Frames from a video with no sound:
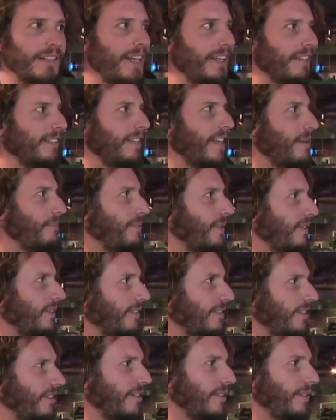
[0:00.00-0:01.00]
Next step
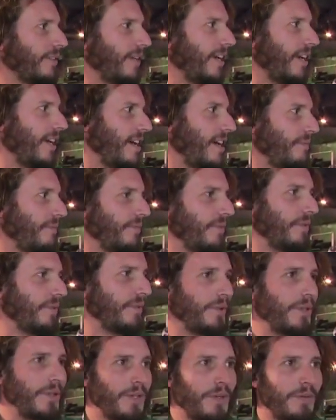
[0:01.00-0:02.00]
is to,
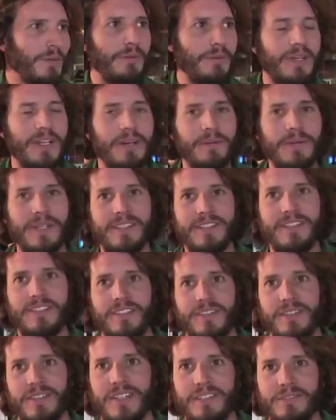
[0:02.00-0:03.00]
we're coming
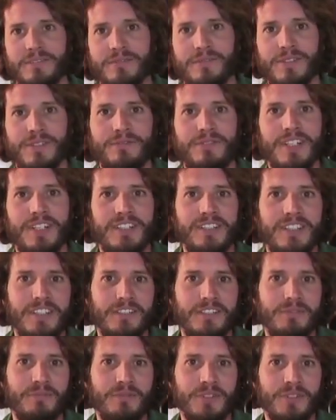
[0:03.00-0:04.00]
into like the fresh
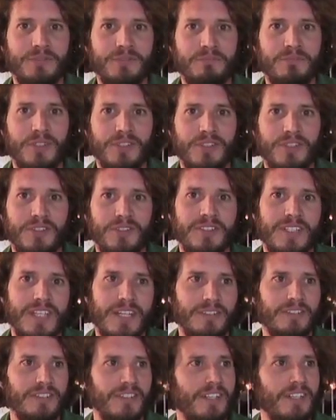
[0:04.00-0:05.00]
season produce
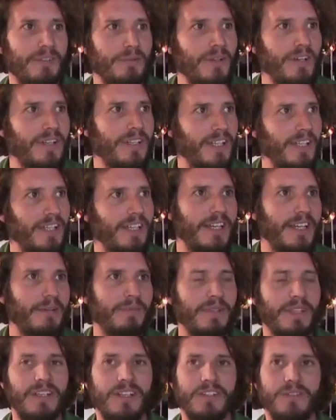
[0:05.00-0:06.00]
now, so kind of working
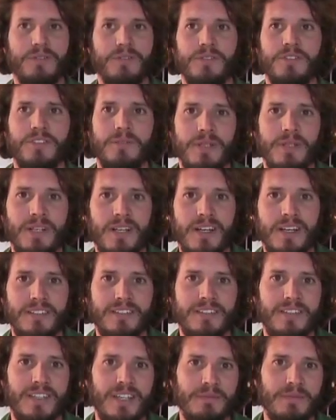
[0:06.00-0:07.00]
again with the local
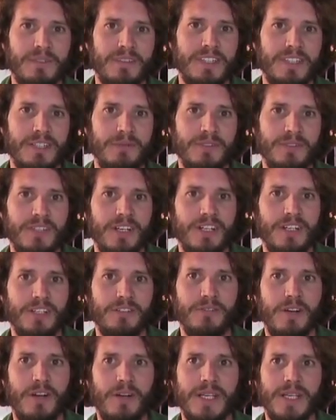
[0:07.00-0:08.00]
suppliers to see what's kind
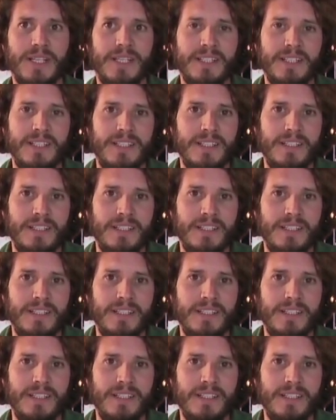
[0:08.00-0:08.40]
of growing.